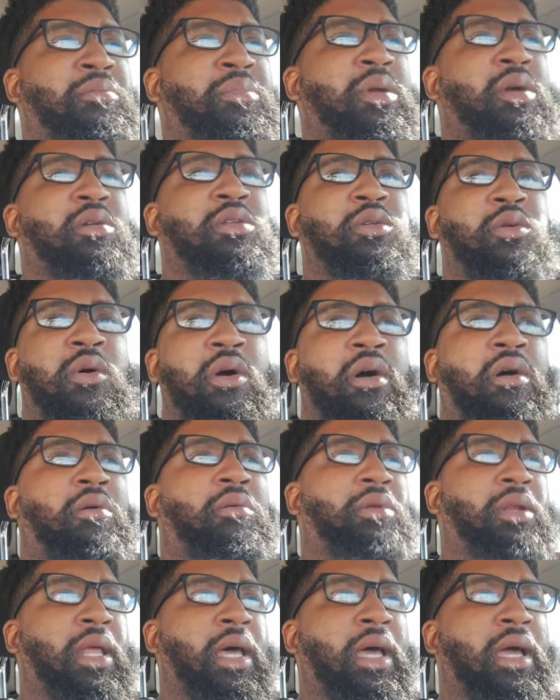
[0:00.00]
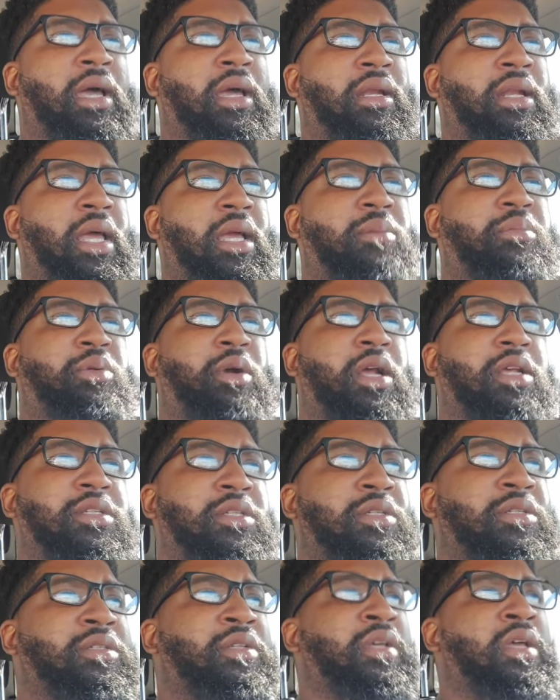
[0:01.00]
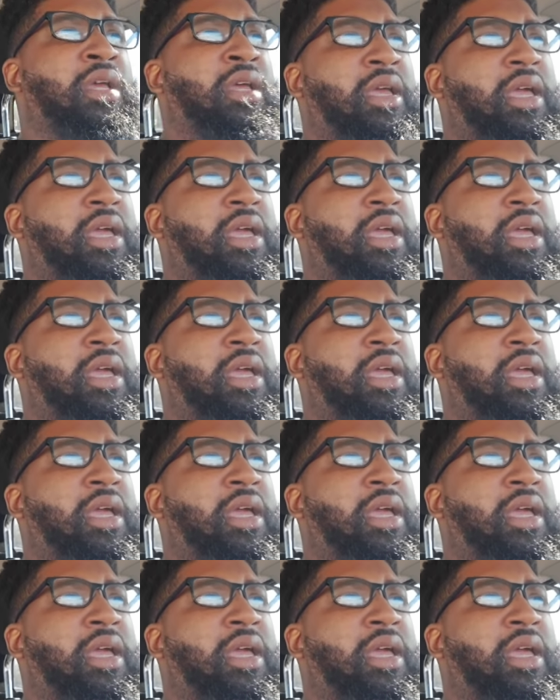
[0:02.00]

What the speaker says: Build you an online, like, presence